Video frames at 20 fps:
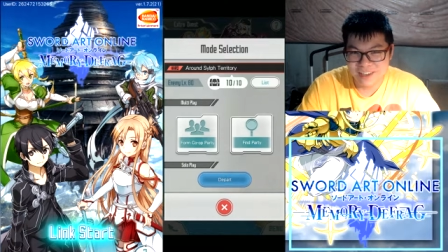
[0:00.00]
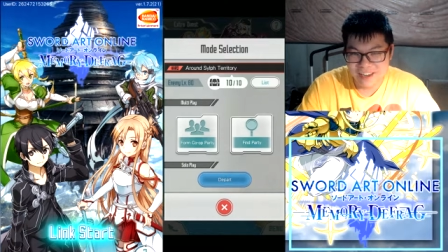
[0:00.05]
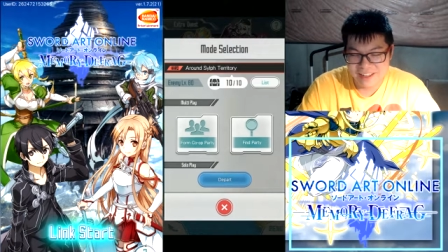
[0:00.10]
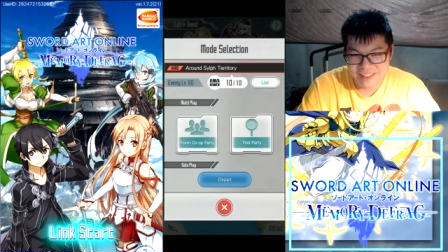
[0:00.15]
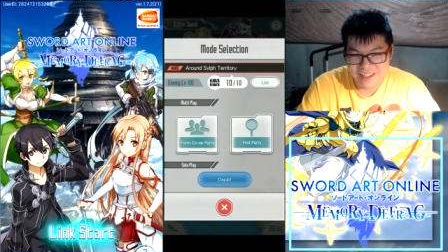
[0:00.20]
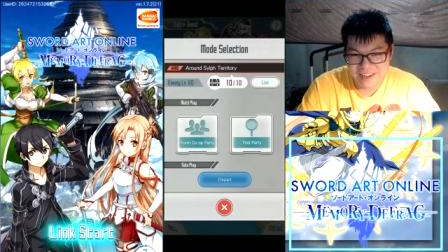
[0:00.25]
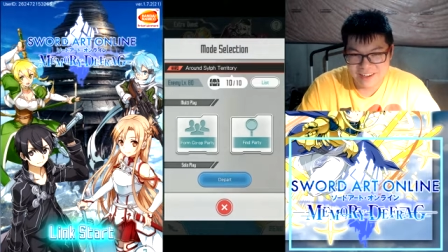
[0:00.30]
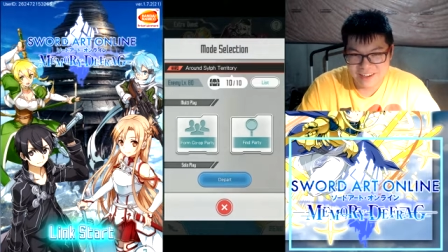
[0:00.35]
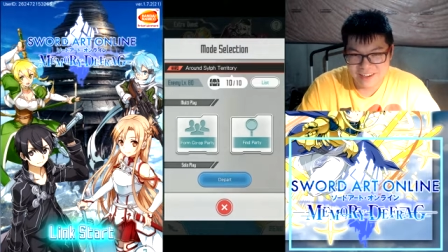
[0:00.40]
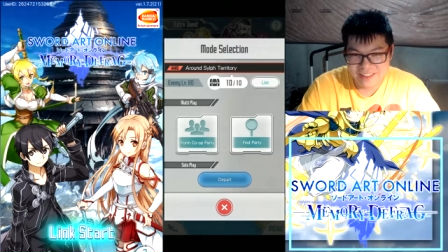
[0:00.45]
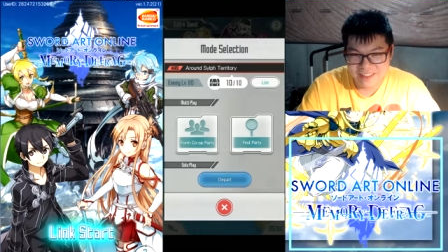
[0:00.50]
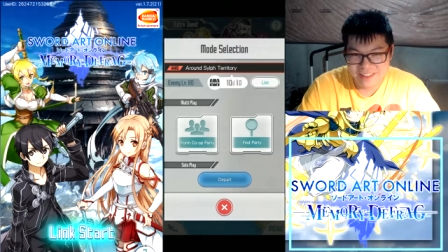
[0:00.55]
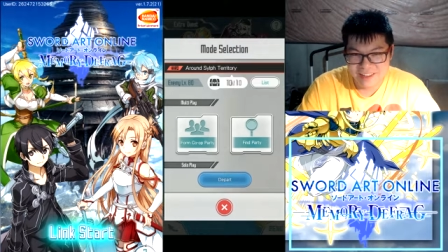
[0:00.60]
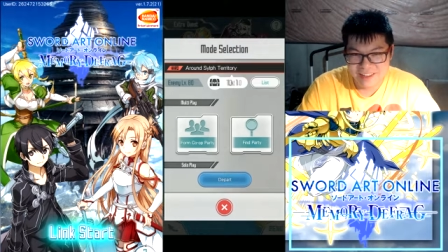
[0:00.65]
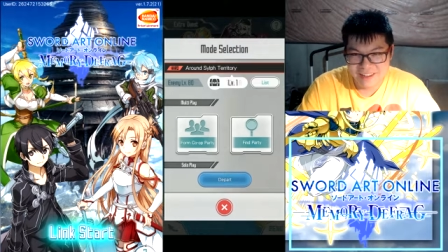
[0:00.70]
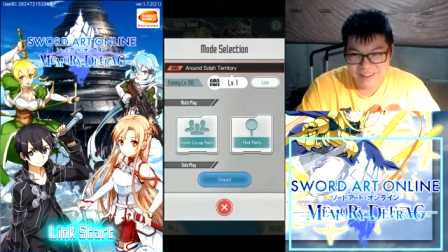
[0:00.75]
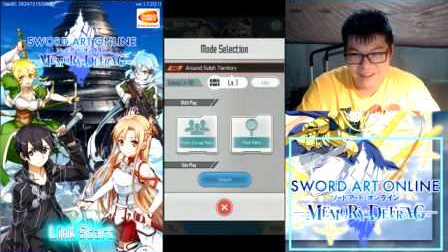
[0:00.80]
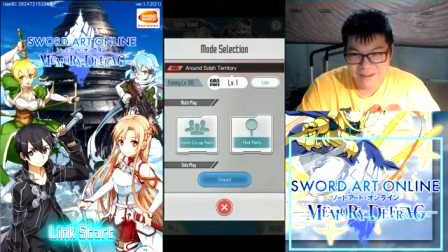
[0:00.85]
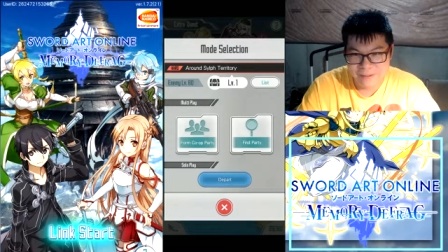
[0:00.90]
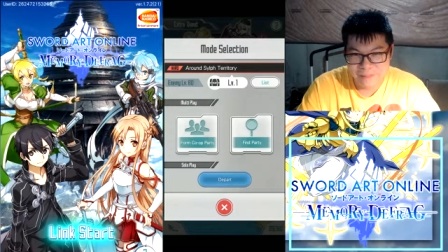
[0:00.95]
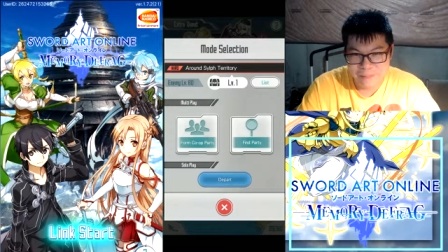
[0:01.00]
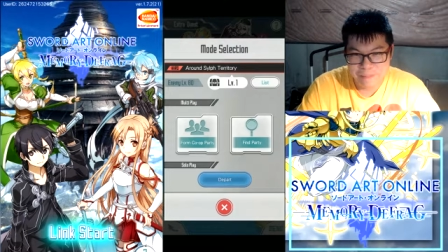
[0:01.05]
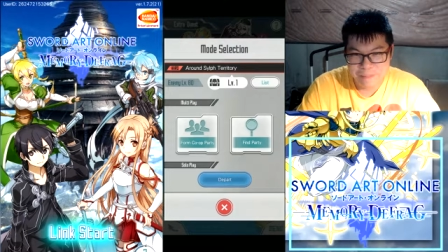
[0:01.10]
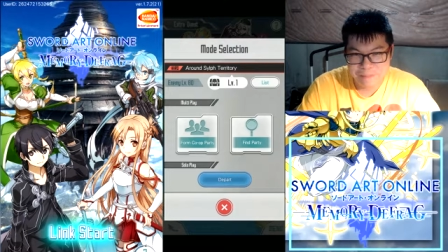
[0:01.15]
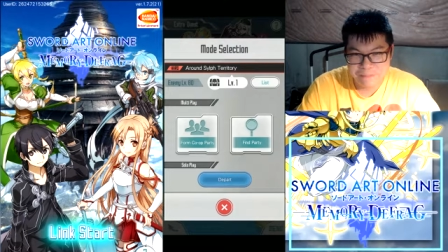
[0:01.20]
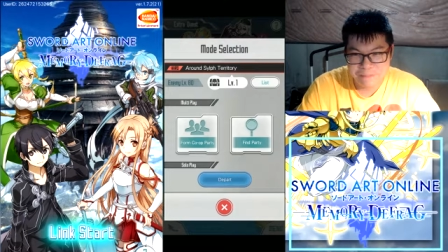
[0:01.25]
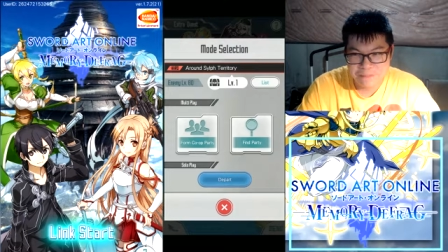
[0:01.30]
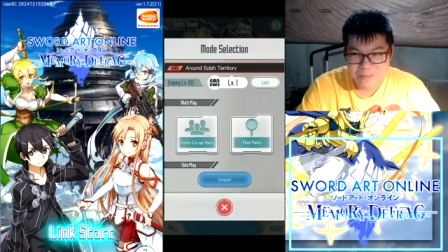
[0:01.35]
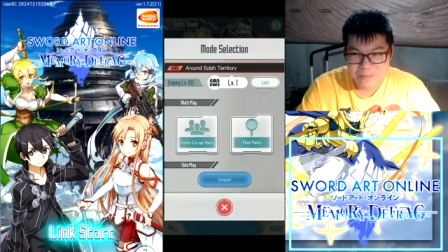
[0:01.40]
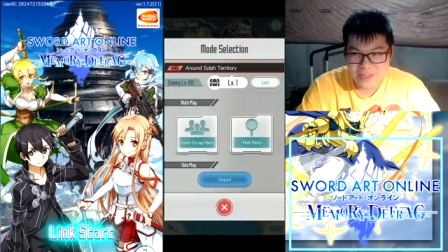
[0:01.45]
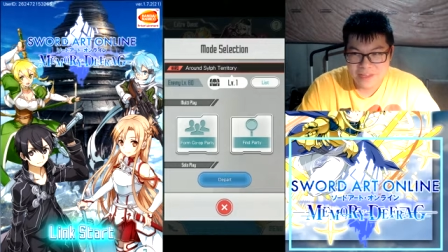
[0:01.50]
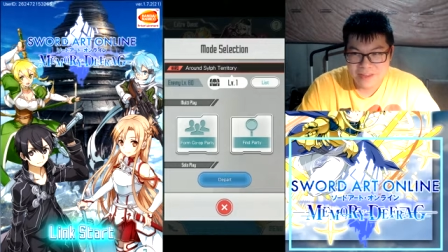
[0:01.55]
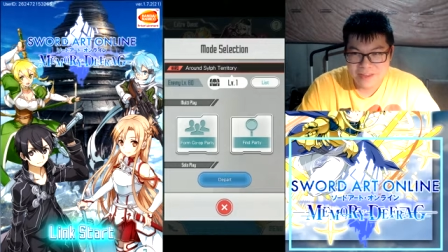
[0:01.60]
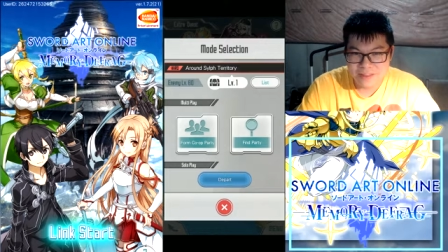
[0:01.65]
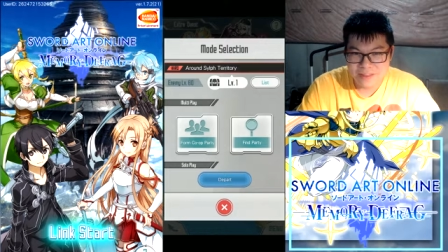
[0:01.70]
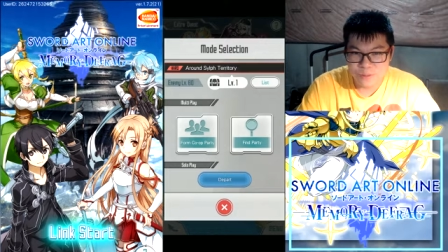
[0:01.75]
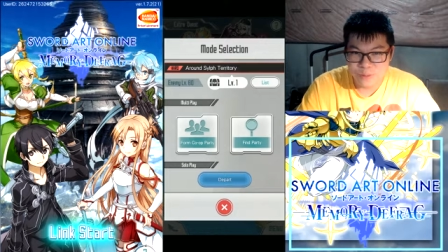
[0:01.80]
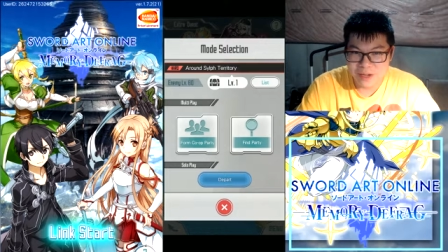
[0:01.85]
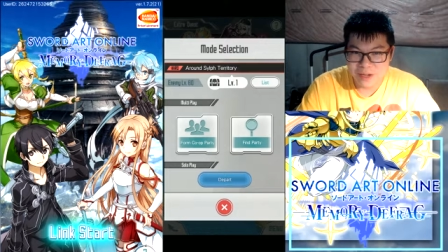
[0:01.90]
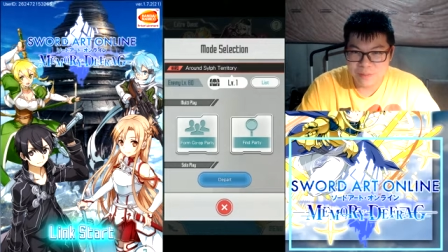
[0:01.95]
I think I got the um,
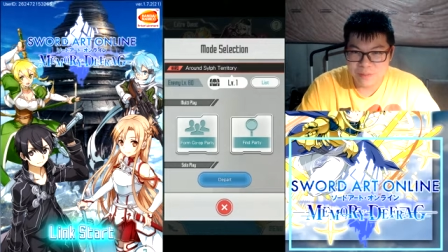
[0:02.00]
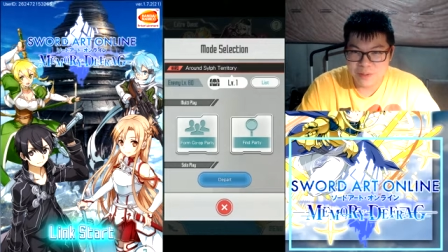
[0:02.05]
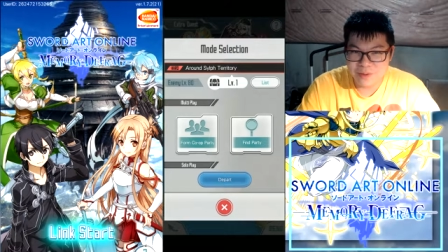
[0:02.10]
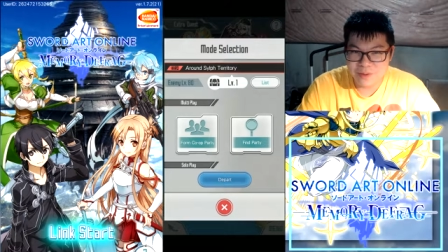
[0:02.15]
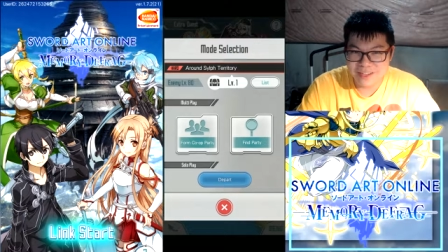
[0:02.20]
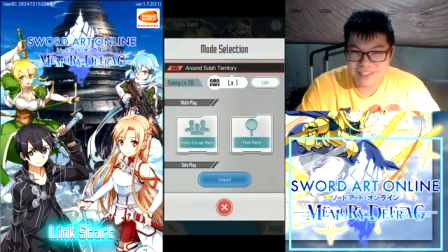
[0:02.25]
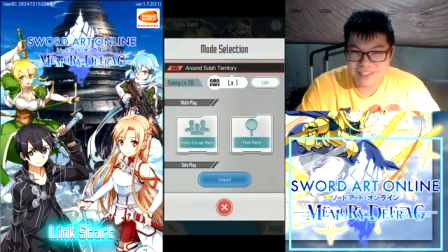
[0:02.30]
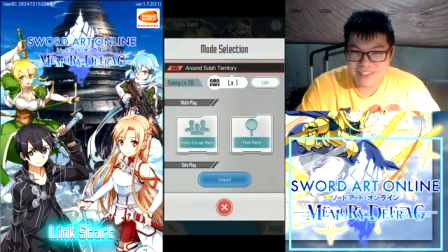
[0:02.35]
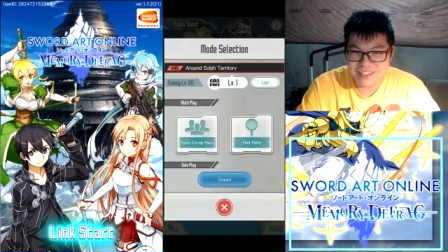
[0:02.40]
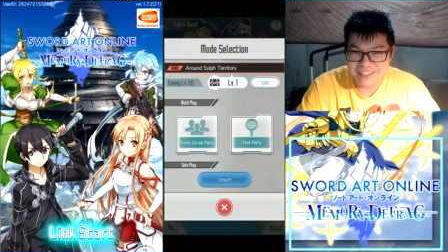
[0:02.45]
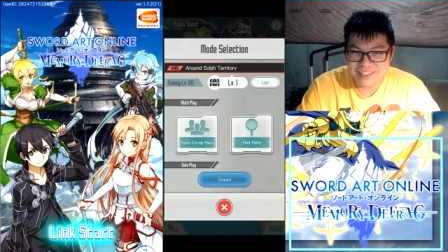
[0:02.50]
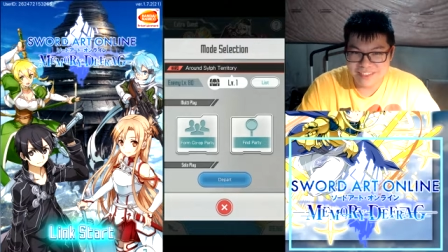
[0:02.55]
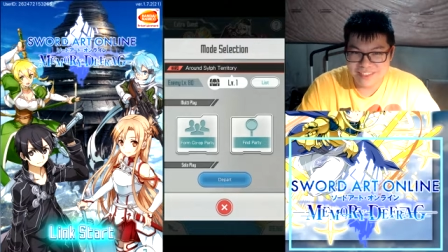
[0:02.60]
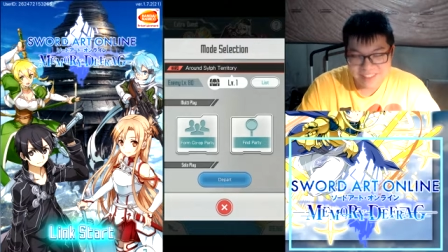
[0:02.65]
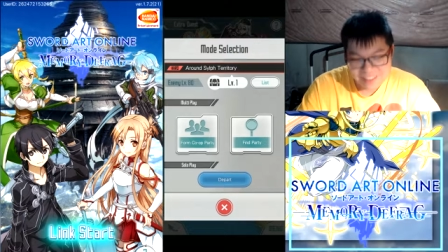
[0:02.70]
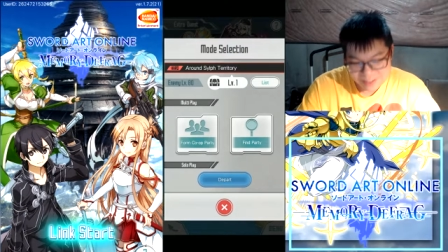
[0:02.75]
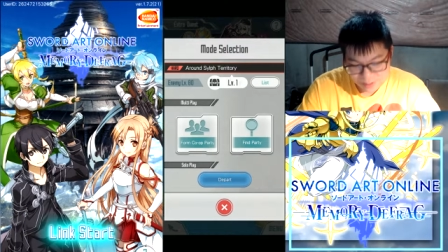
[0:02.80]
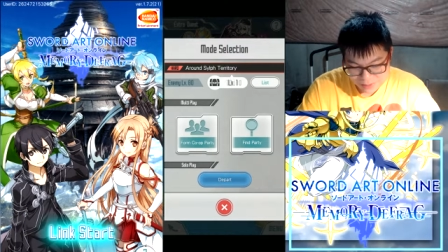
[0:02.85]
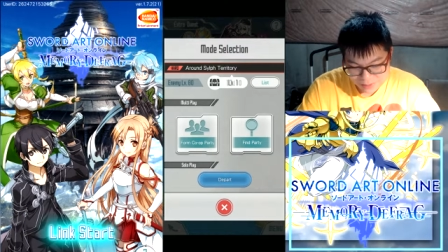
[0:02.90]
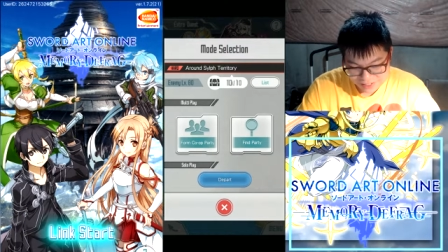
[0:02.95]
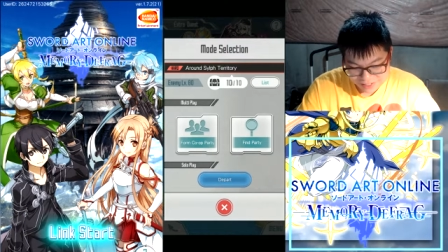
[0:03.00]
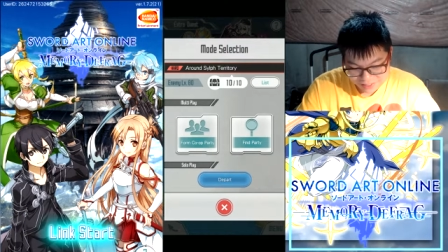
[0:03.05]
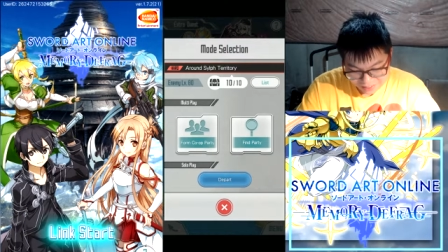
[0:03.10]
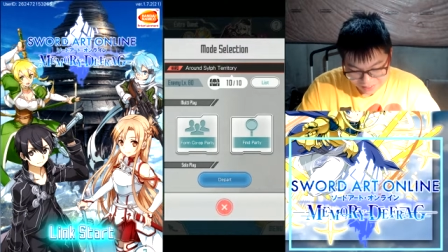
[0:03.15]
the rainbow essence, and then that was it.